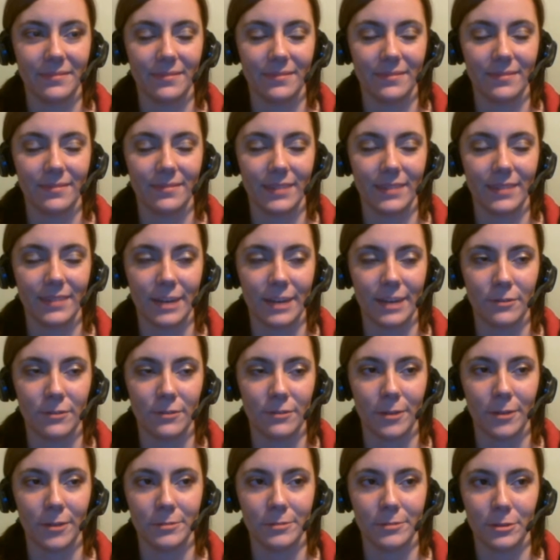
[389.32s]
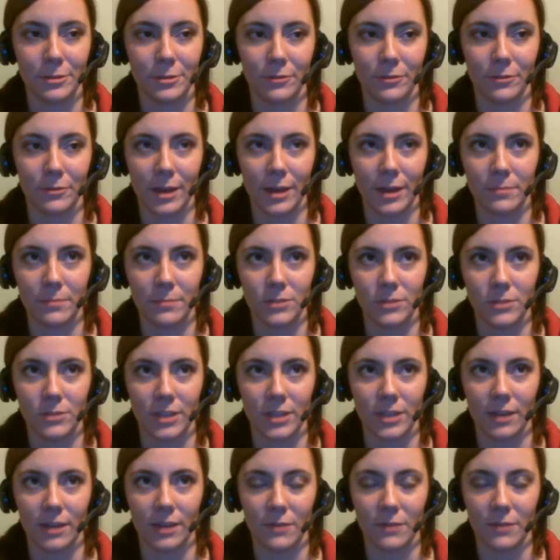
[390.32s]
I farmed the rep just
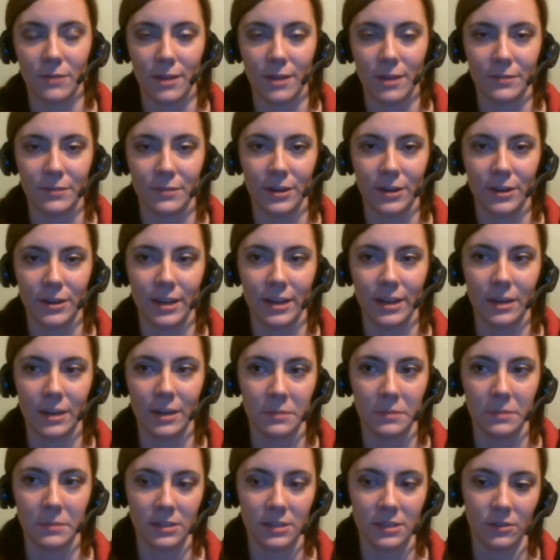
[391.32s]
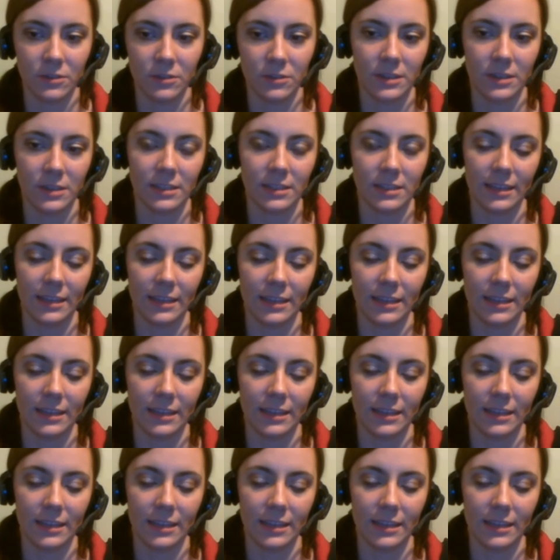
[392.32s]
kind of off and on up until recently,